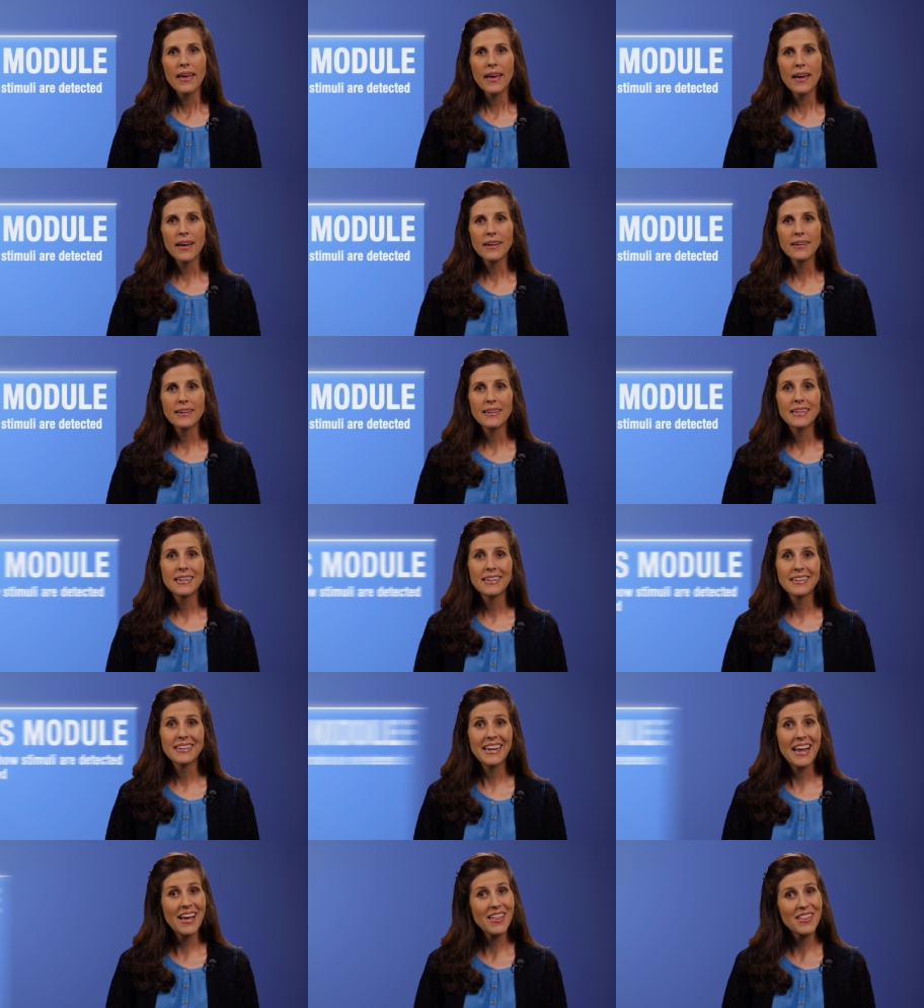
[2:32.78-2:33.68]
And
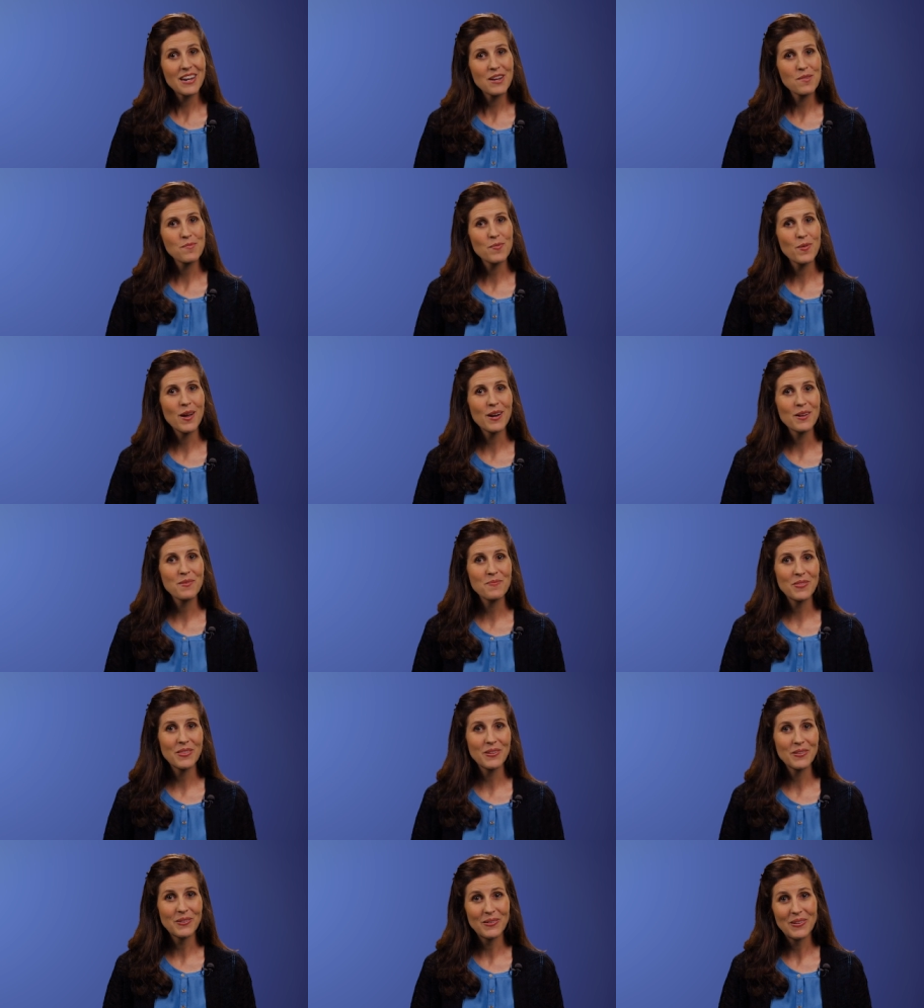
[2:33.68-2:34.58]
now that I brought
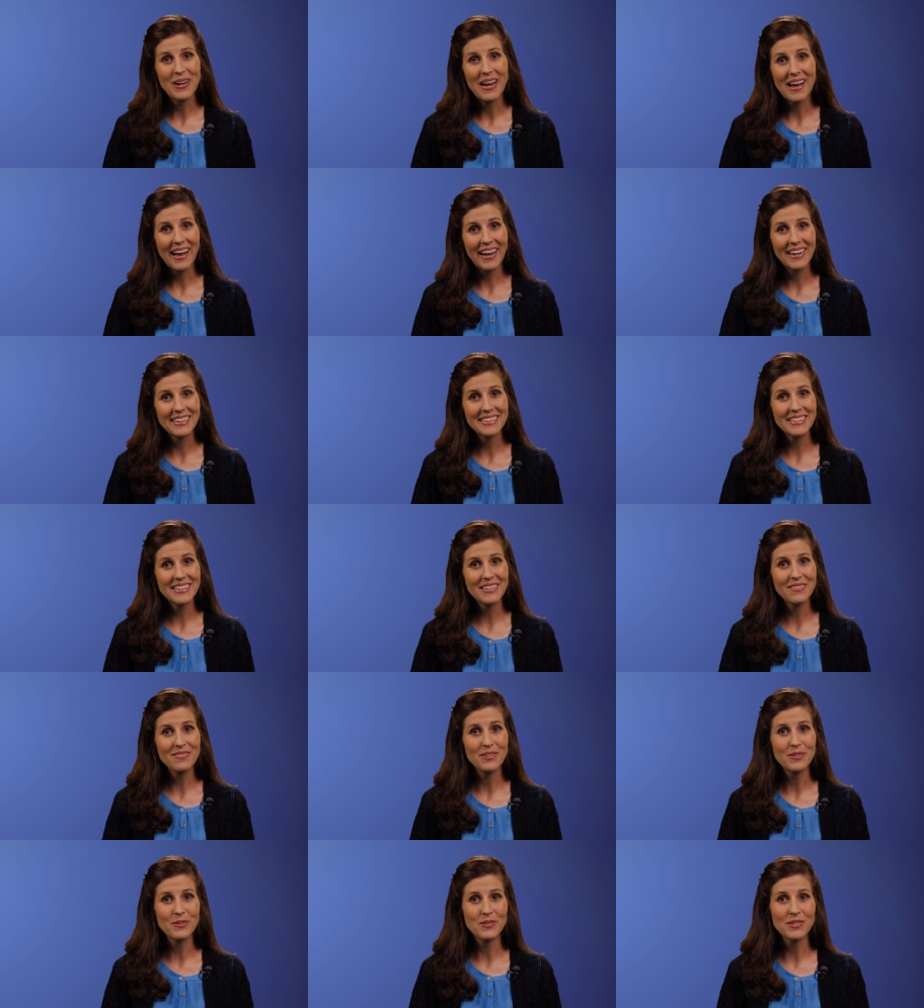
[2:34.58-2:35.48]
up the
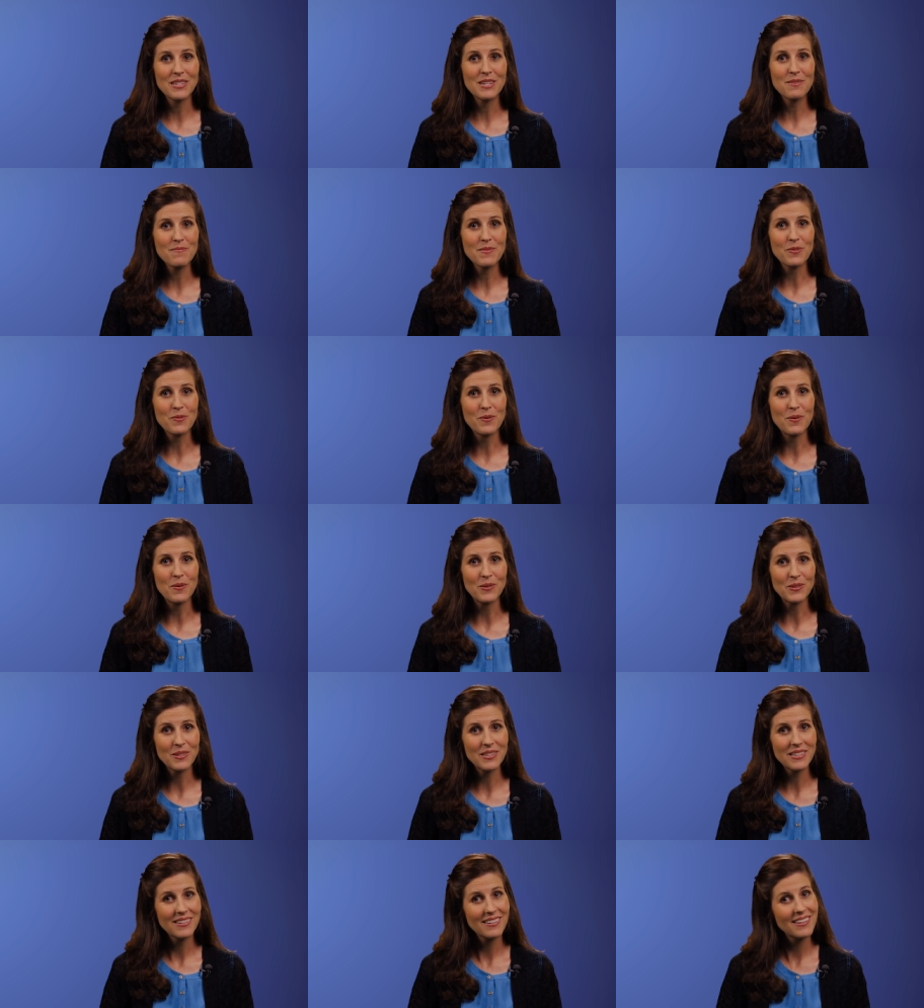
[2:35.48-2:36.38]
idea of those cinnamon
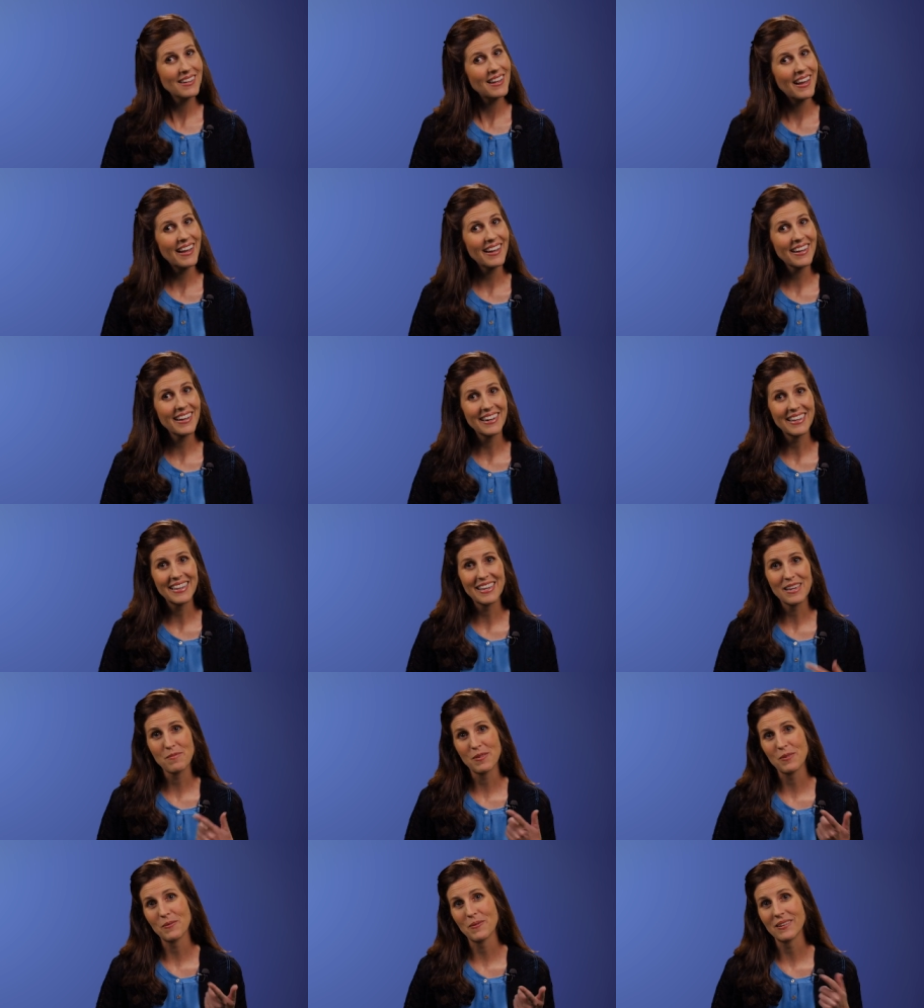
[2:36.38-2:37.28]
rolls, I got to
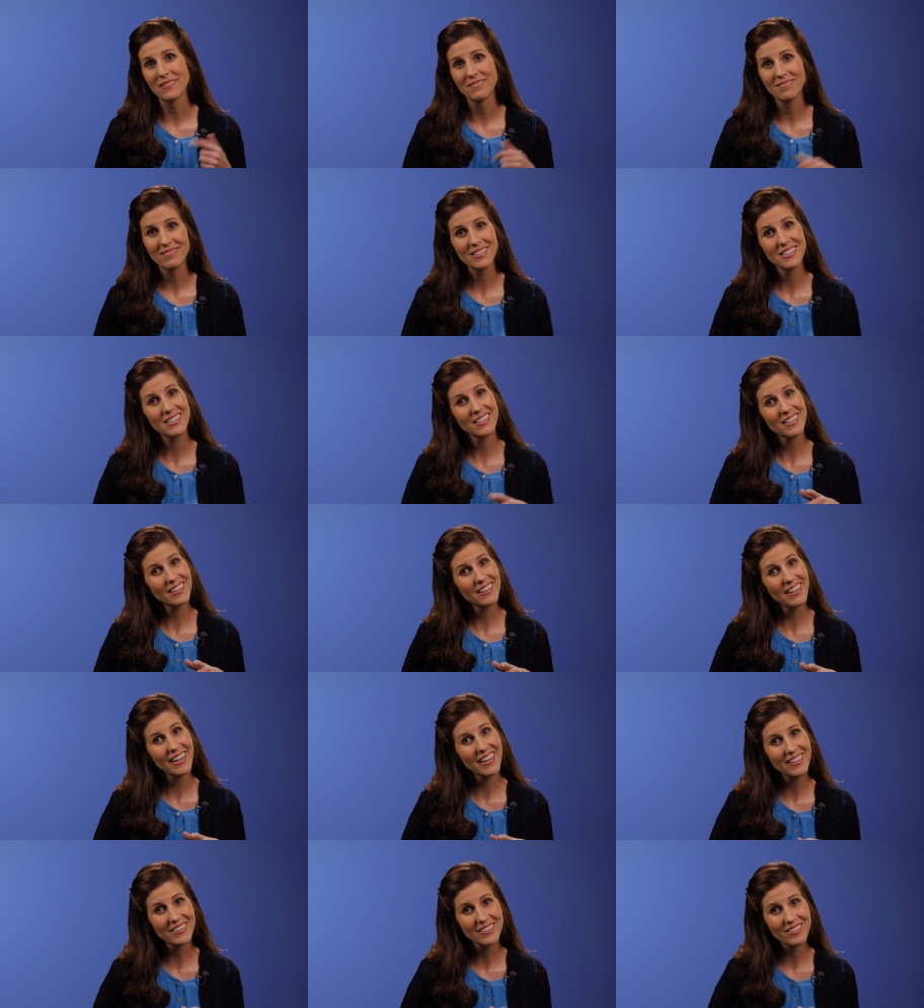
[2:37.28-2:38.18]
get me one. See
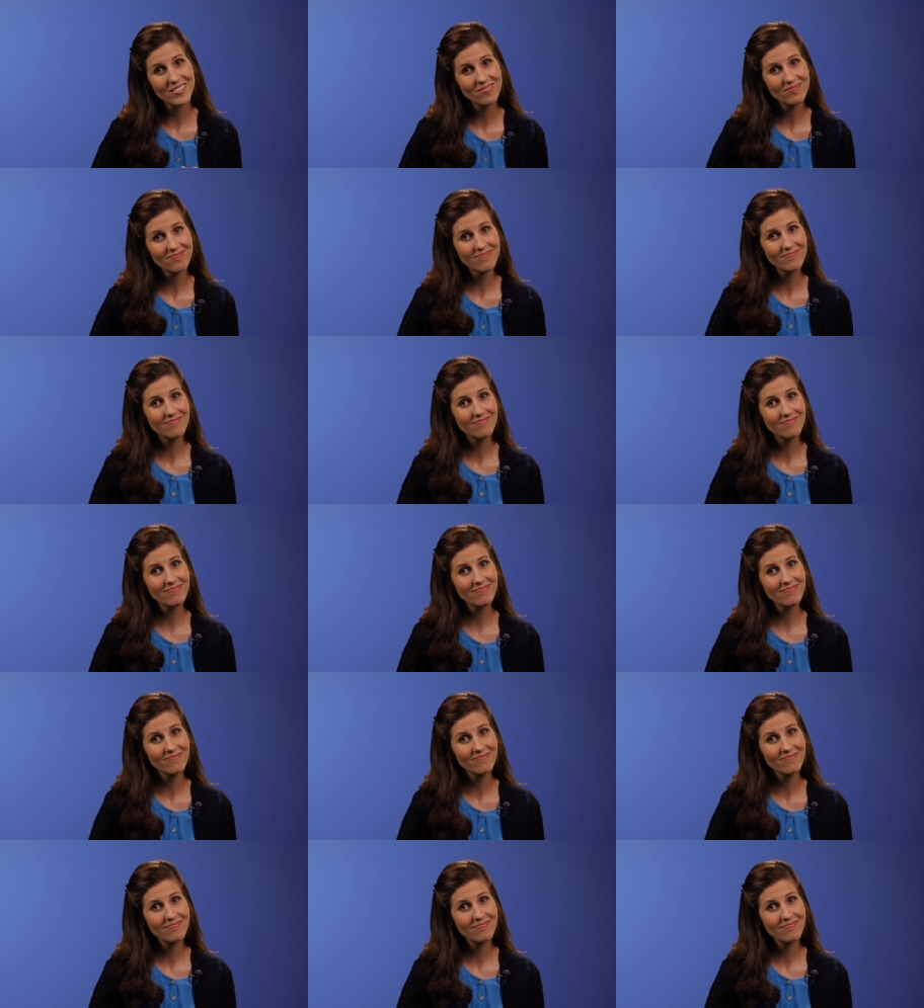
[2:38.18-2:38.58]
you later.